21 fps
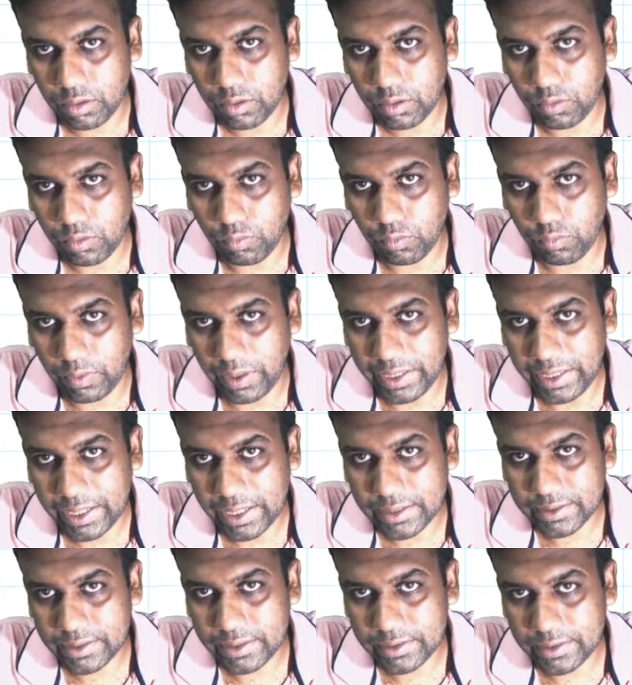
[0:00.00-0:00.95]

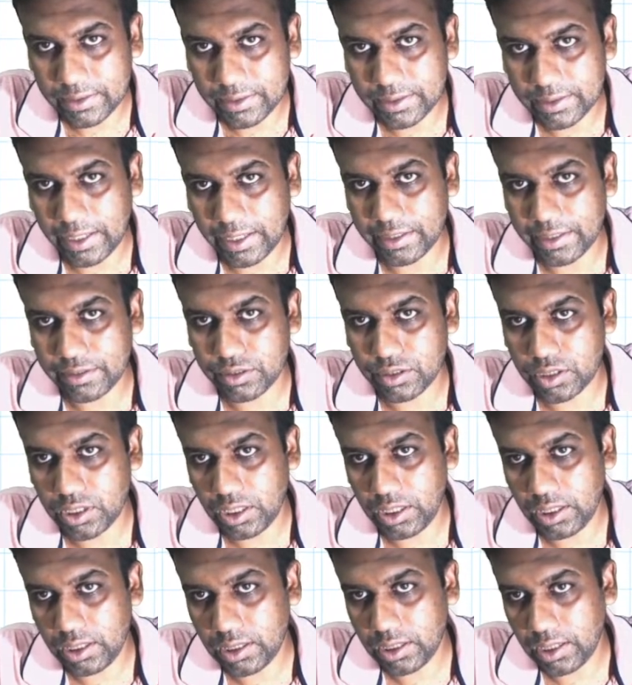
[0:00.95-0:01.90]
y-axis is the
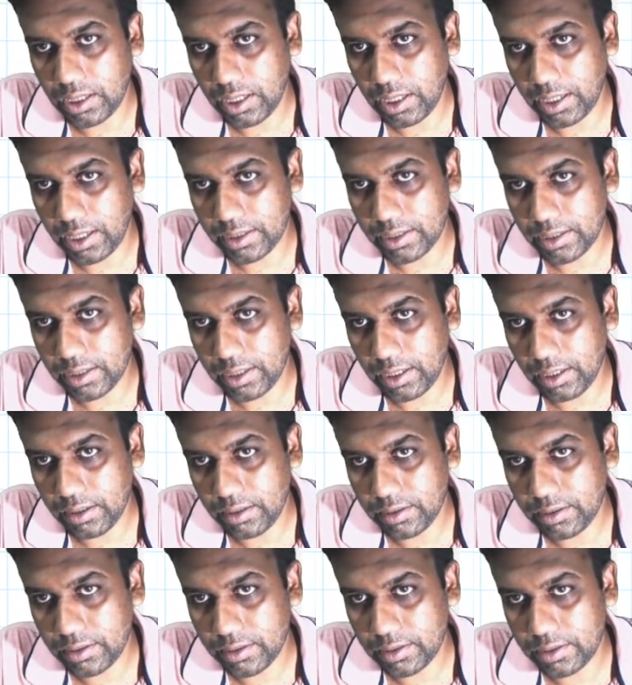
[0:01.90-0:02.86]
xt and
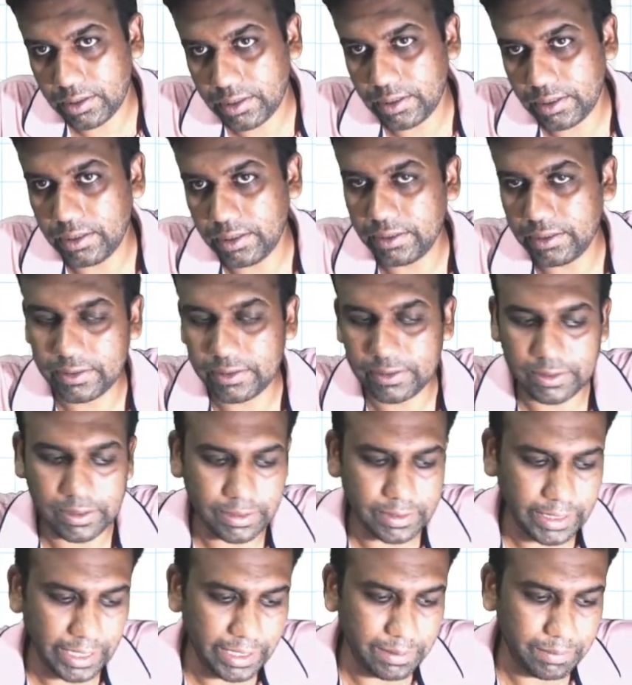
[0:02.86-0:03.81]
this is the
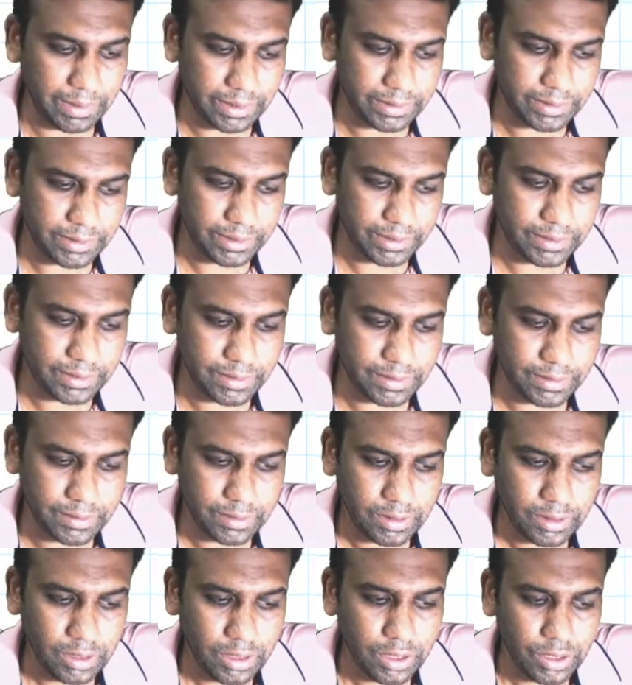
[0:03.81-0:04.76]
time axis.
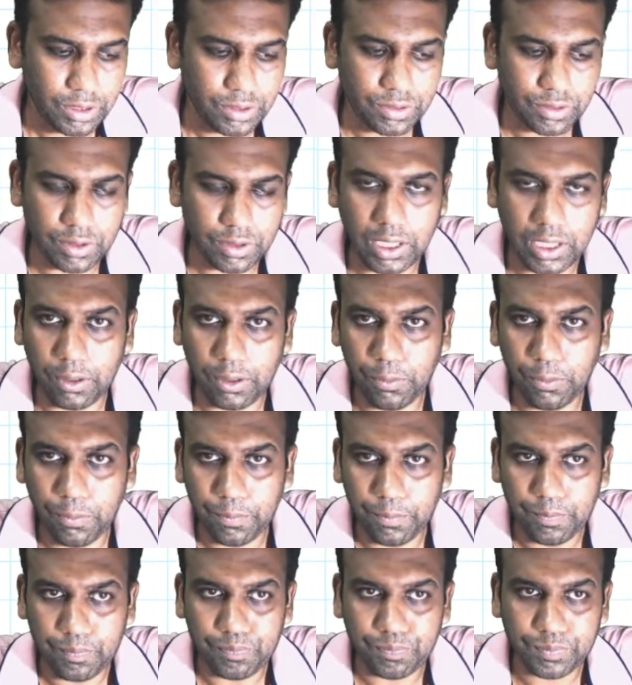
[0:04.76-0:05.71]
So now
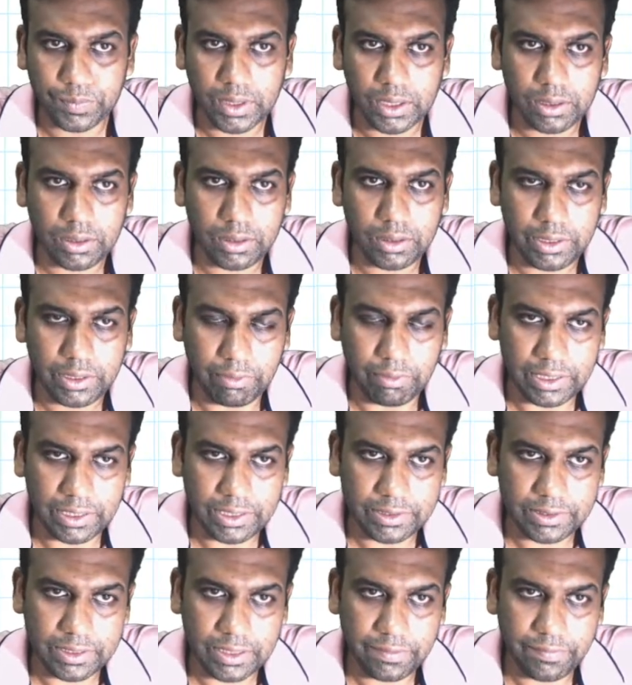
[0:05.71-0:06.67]
what
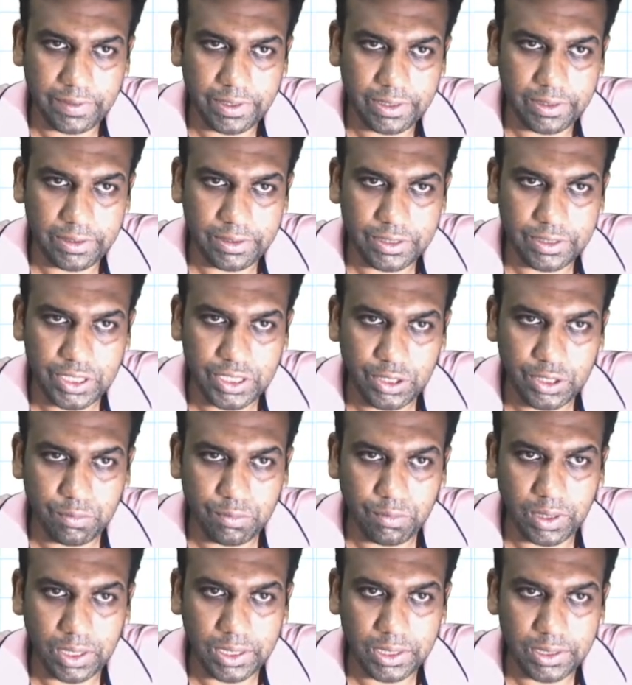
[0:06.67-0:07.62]
is given
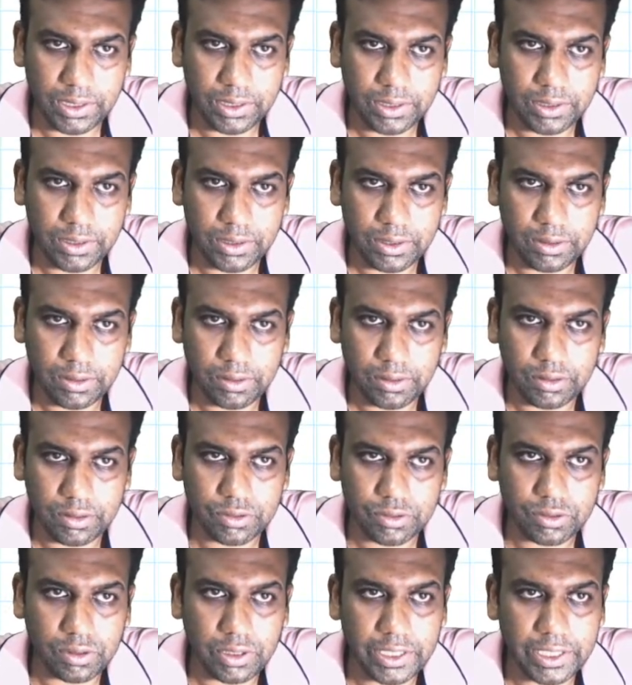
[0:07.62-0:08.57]
t1,
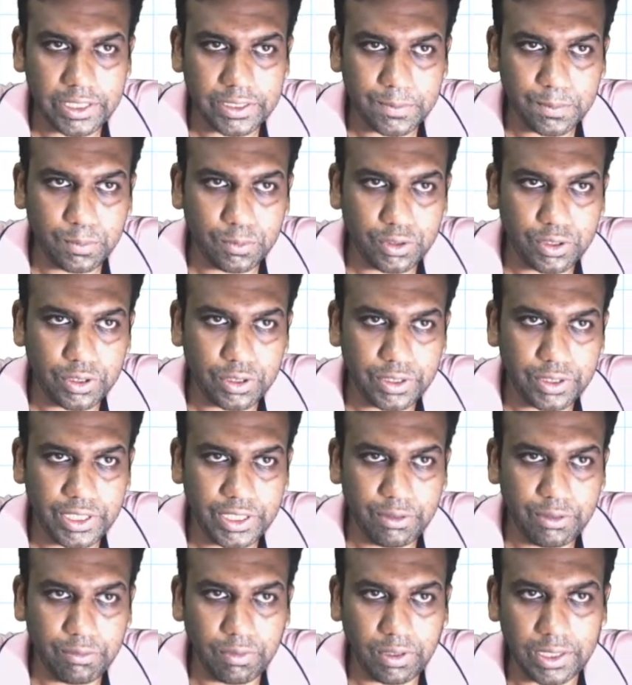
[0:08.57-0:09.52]
so let us put
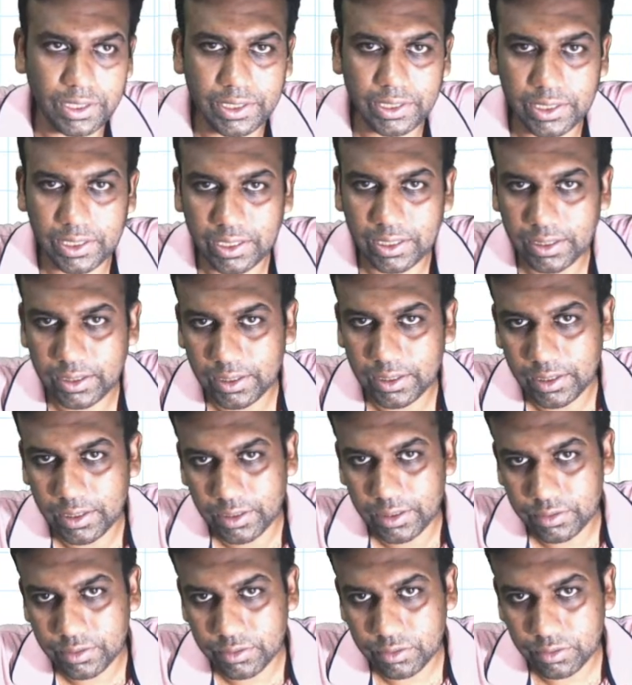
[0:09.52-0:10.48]
t1 here.
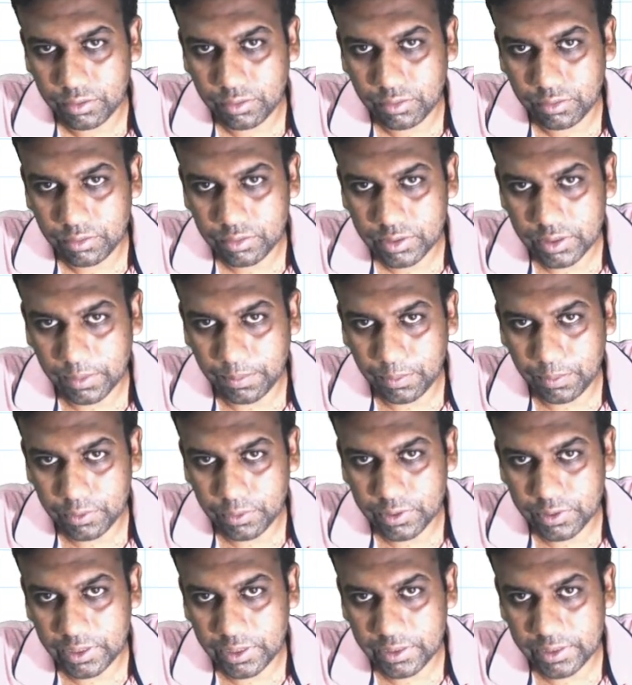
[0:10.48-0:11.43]
So
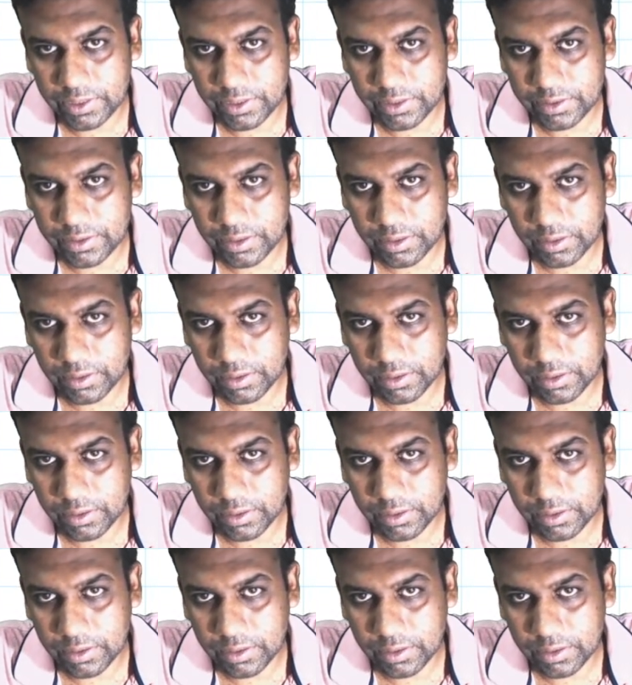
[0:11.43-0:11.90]
suppose this is